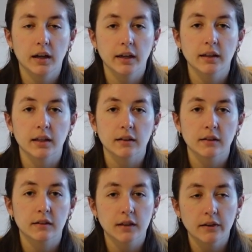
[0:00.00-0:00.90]
I had like
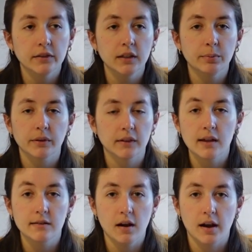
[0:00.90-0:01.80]

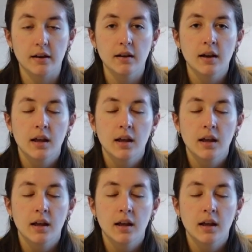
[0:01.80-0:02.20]
70% done,